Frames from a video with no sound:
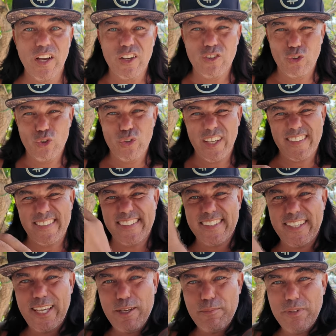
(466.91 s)
So you
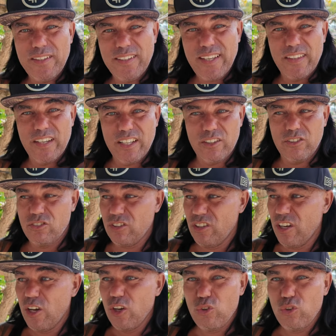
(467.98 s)
escape the Netherlands